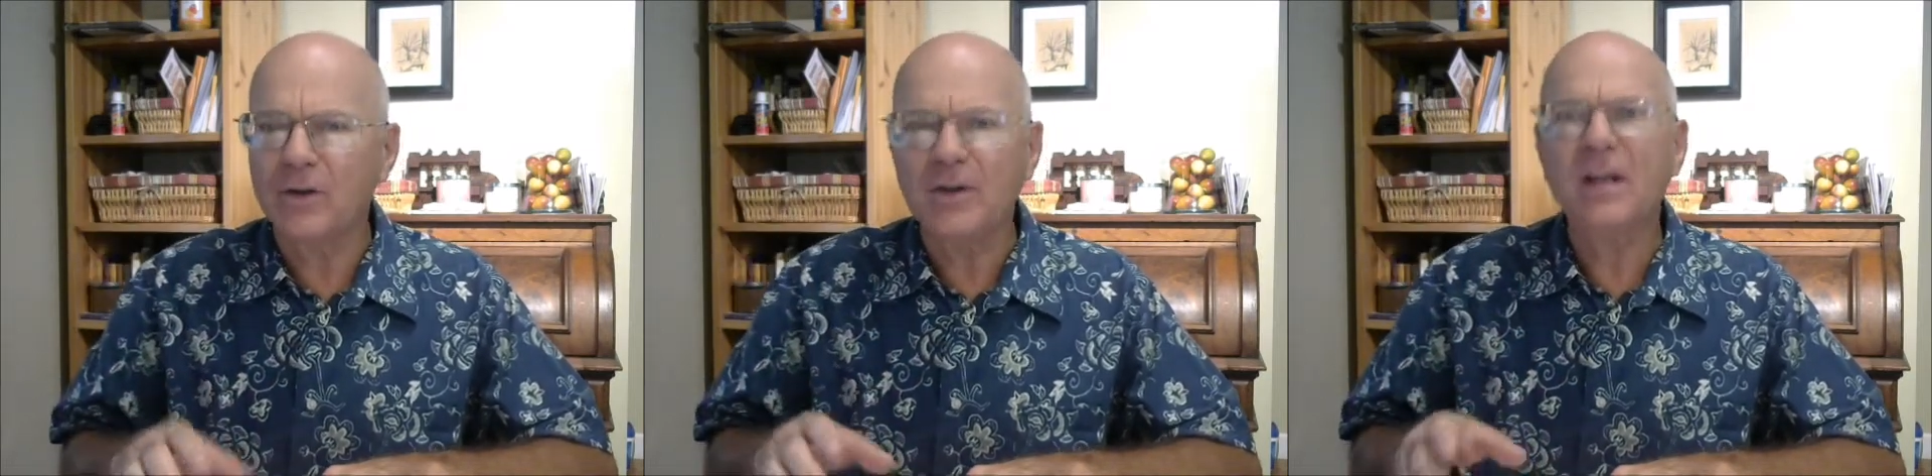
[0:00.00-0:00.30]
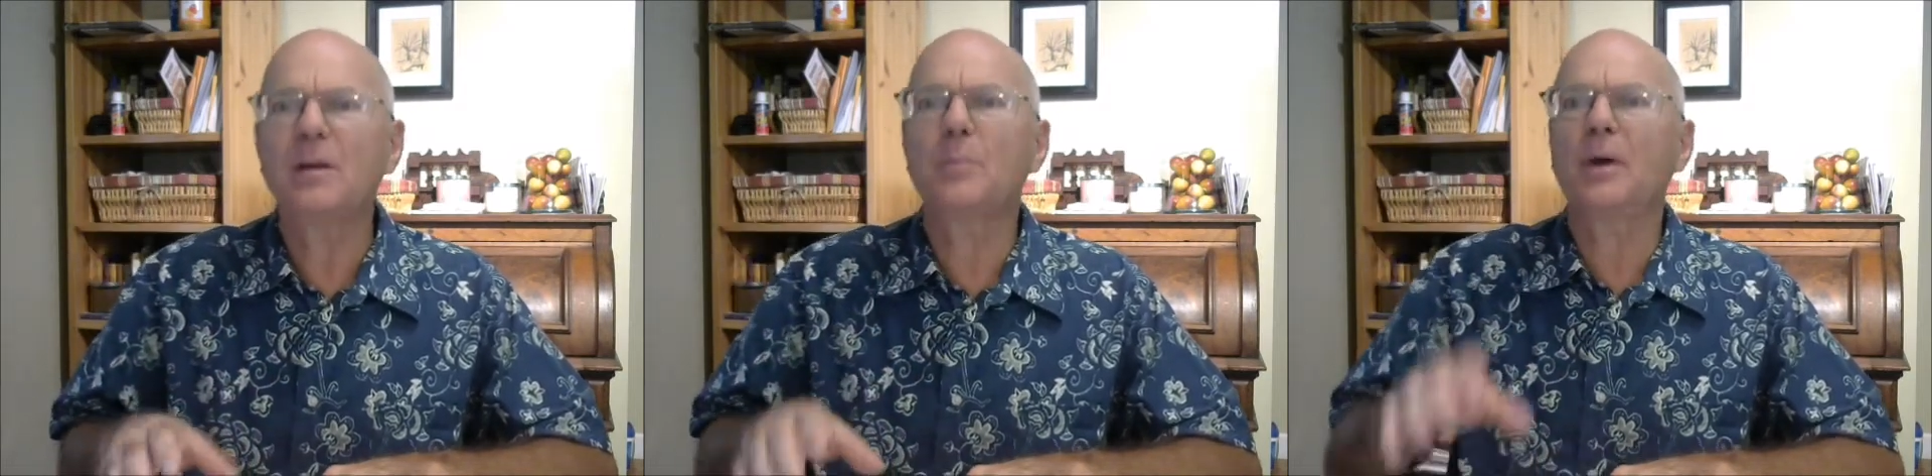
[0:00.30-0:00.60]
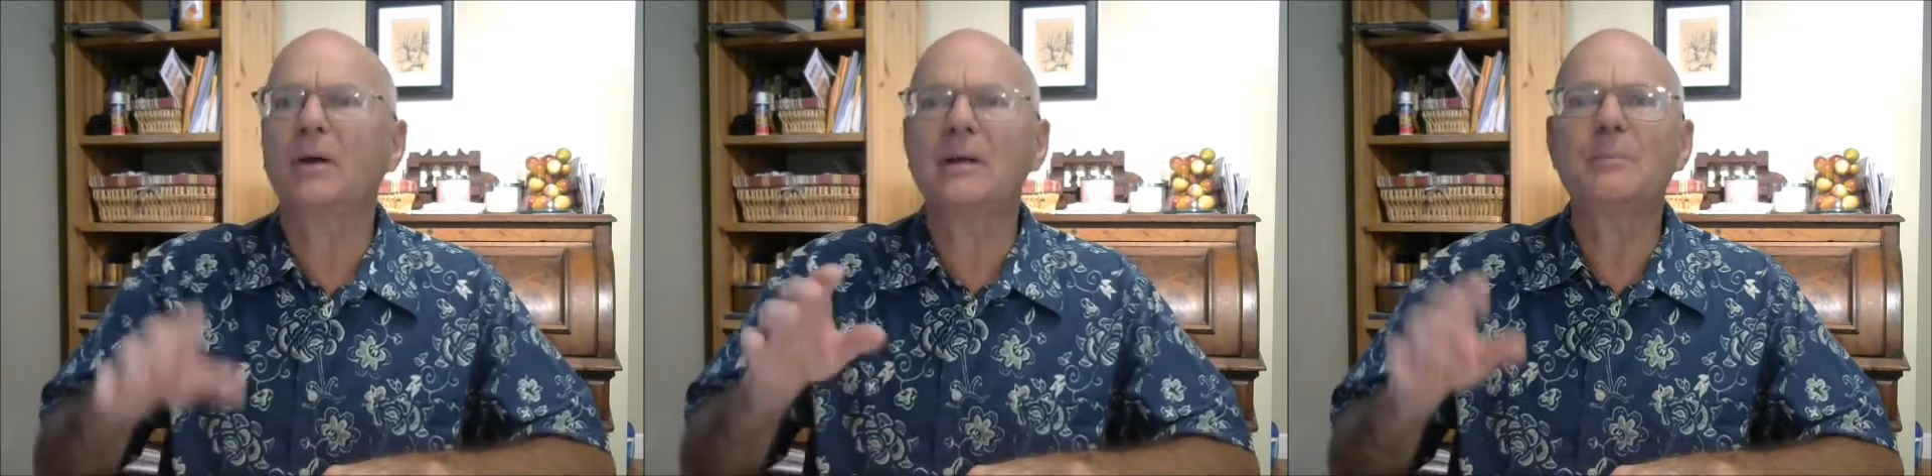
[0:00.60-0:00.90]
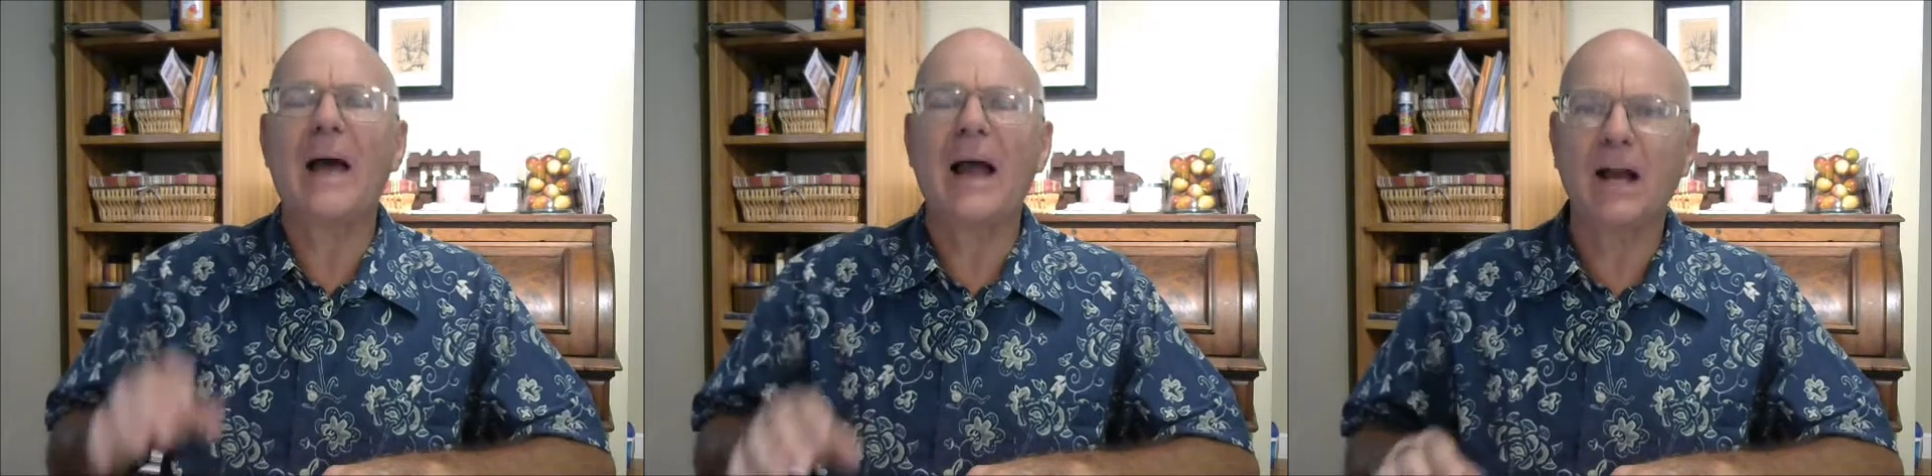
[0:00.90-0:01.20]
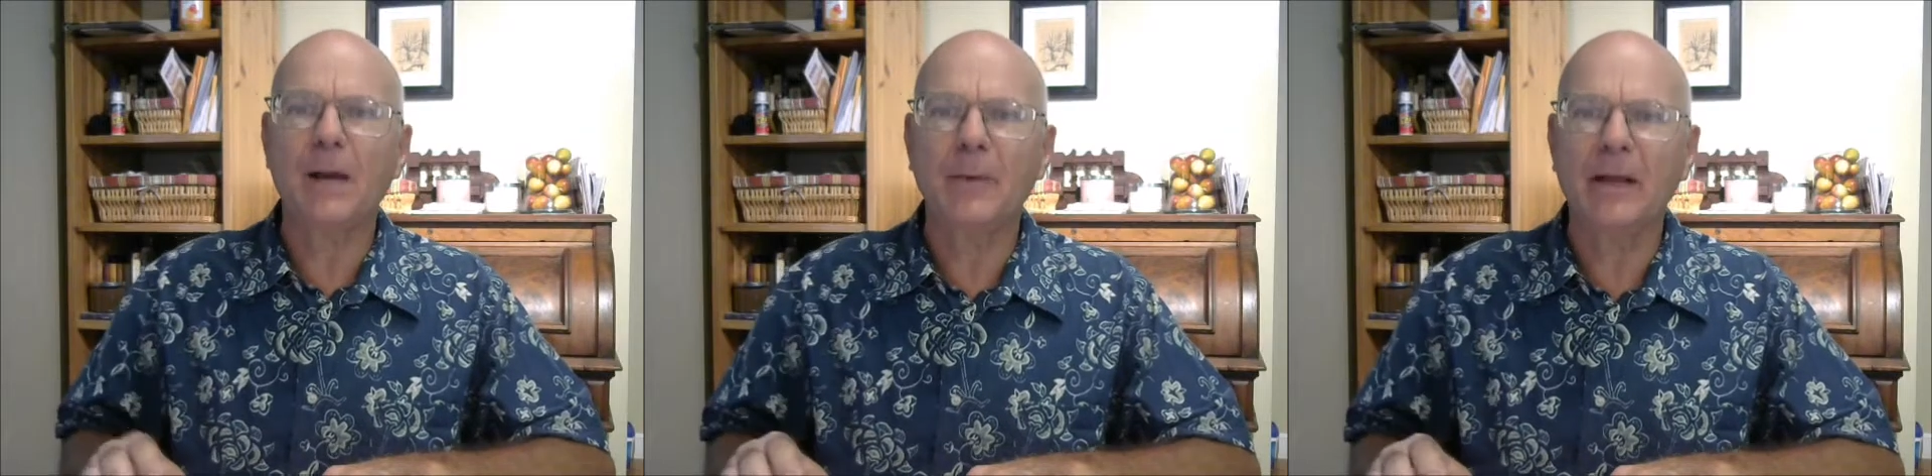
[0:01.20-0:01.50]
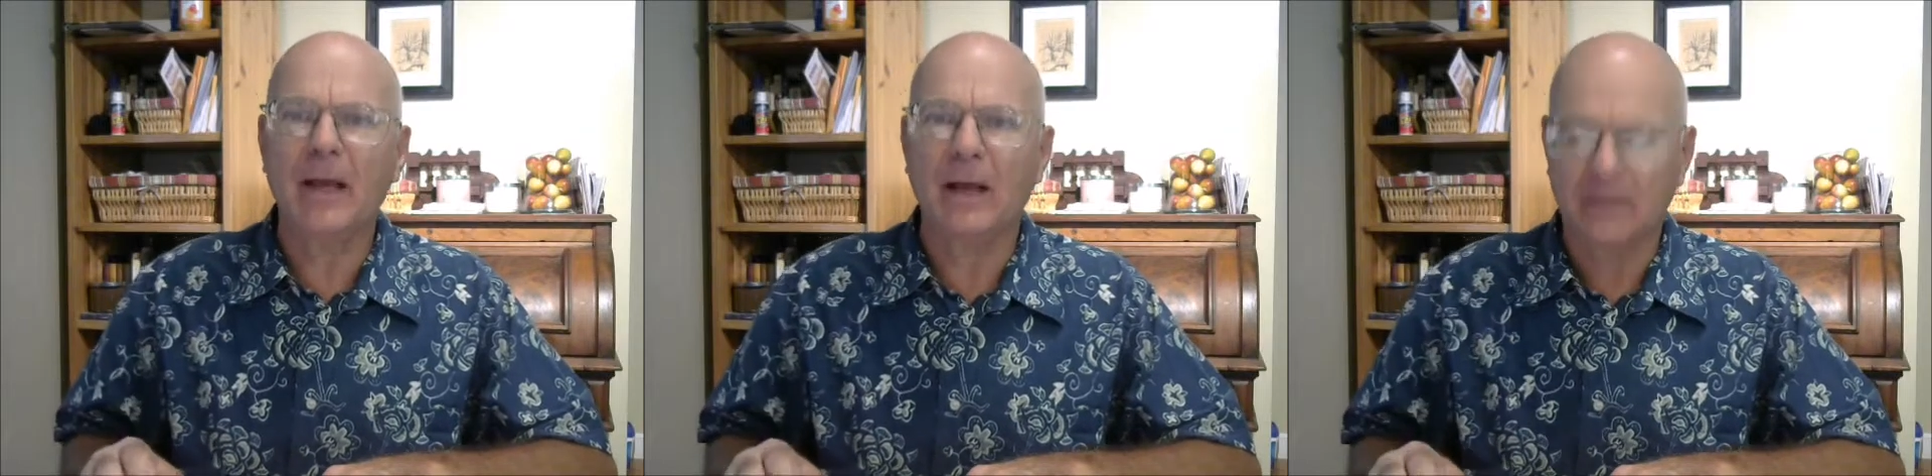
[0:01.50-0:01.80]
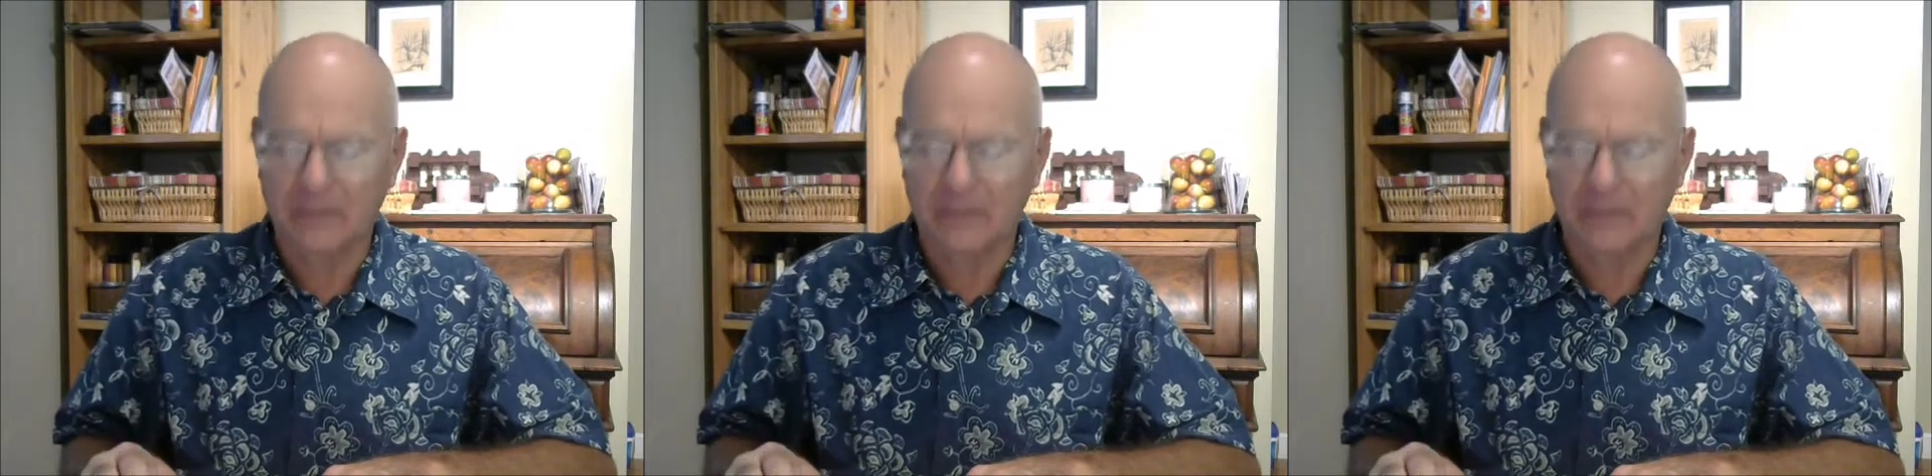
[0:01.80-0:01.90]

You need to build it back up again.